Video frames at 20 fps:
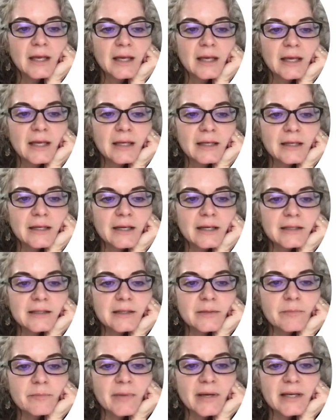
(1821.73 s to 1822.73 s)
Index
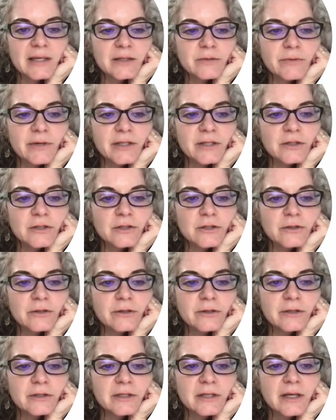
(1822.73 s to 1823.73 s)
and base
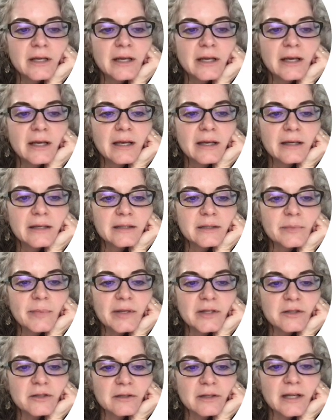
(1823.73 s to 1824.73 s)
registers,
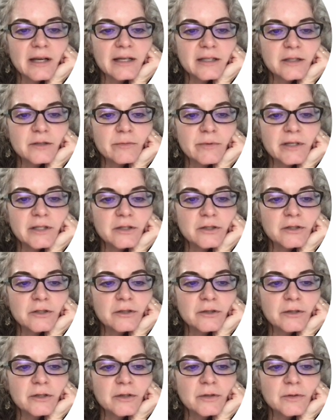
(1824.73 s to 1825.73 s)
specialized
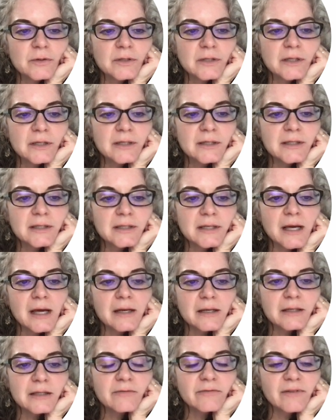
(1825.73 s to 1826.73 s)
register uses,
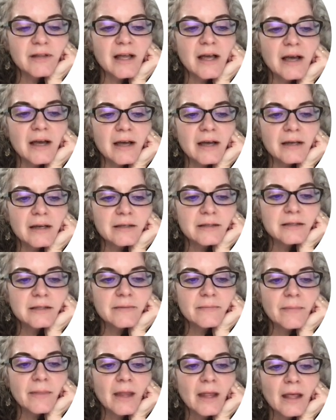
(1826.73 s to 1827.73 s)
status flags,
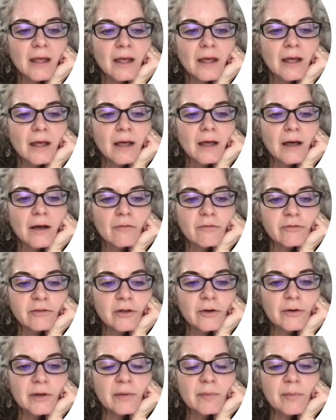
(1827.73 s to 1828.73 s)

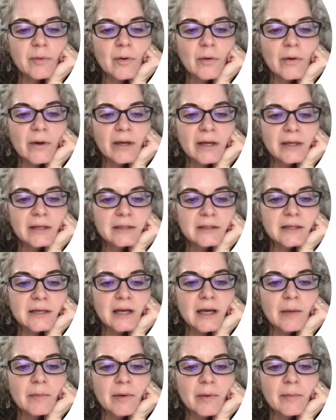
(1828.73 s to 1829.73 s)
floating point,
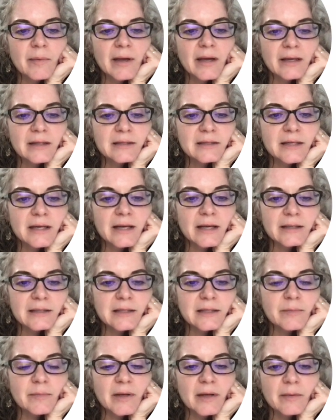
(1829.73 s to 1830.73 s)
MMX,
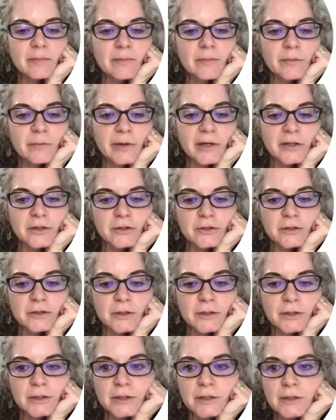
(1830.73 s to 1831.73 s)
XMM
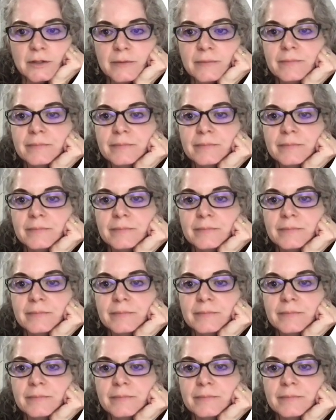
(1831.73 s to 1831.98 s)
registers.